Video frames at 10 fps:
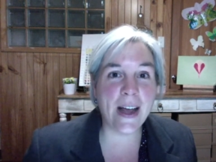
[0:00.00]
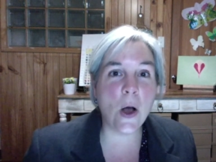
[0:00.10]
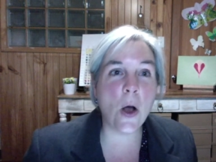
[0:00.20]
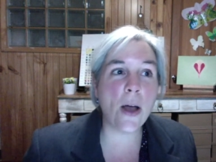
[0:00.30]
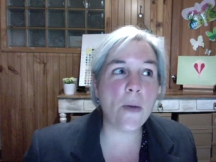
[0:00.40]

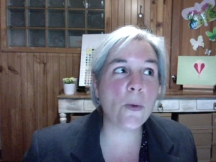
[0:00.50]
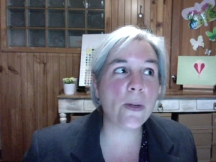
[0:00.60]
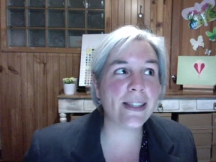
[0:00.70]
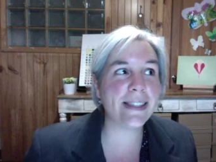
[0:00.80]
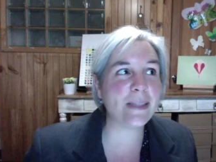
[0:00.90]
I
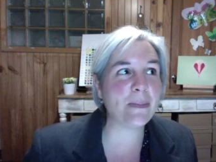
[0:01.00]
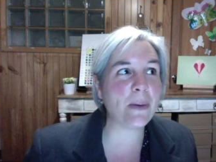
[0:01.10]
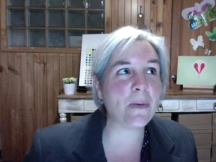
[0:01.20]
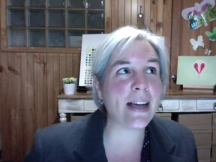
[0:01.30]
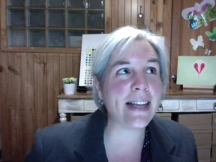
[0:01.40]
wouldn't be
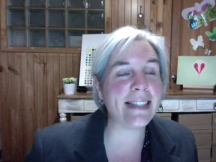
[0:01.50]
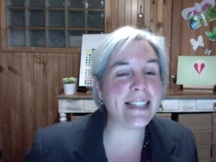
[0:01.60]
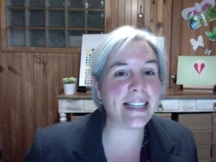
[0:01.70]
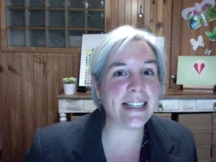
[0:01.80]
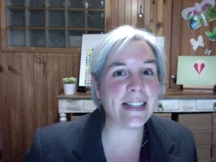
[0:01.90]

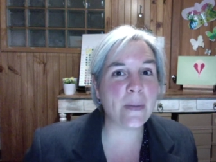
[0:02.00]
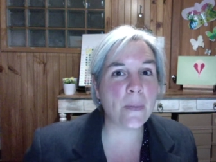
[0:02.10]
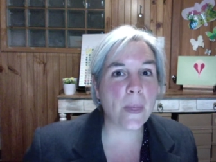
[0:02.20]
raising